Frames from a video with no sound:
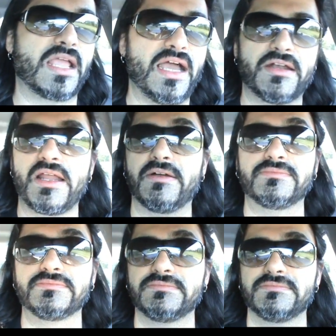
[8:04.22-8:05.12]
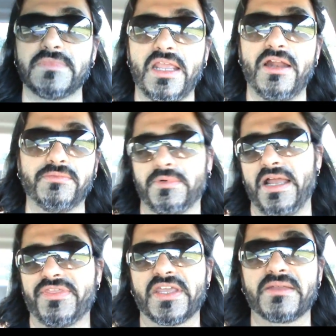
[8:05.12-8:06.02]
I don't know. You know,
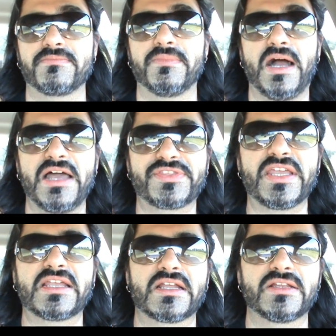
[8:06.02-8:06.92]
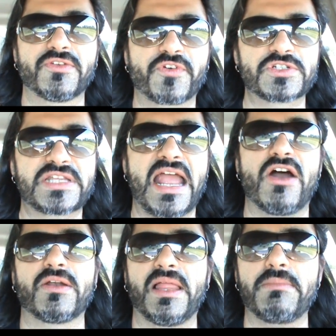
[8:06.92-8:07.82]
I think the first
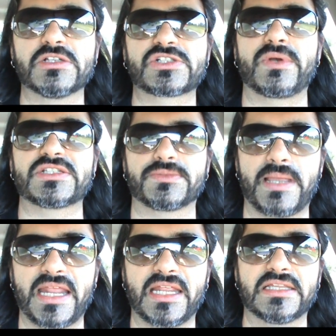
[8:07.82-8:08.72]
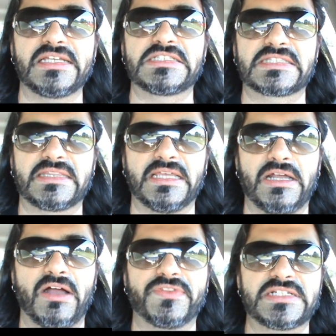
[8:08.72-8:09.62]
hour, like most of WrestleMania, at least
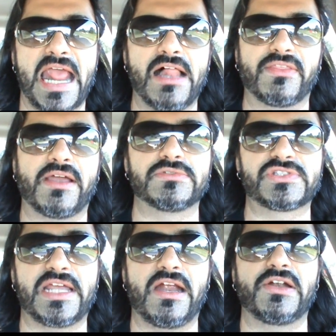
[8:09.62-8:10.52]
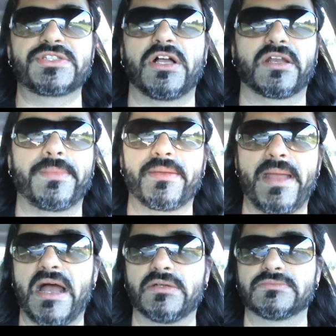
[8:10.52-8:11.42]
of the talent that was there, it's all going to be
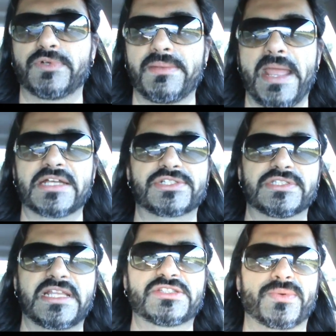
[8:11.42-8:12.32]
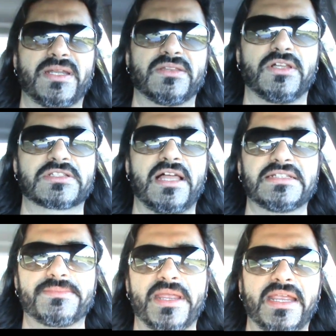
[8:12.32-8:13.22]
about rematches. That's what it looked
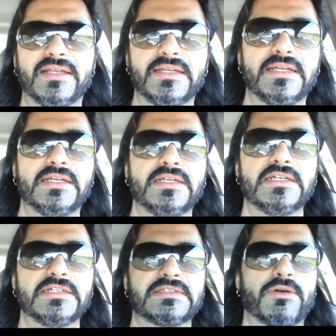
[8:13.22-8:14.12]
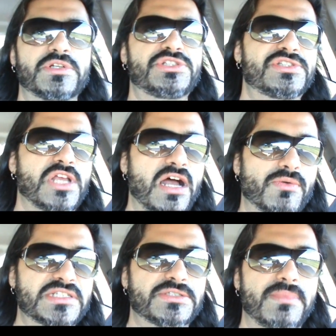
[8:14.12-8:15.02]
like to me. That what you saw
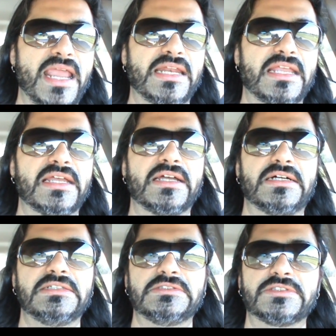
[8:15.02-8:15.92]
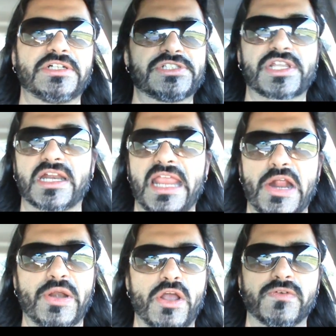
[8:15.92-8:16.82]
at WrestleMania, they're just going to
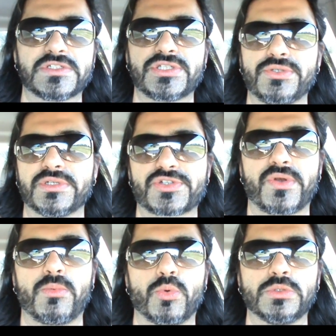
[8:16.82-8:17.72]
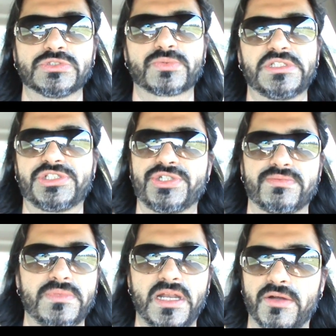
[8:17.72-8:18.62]
carry over to Extreme Rules,
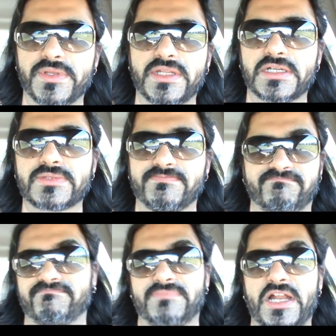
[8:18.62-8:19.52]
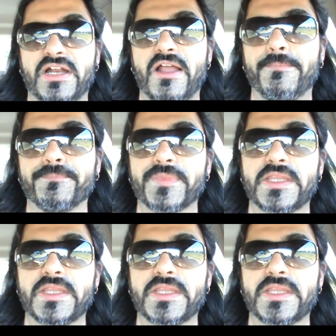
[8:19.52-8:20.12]
which, you know, there you go.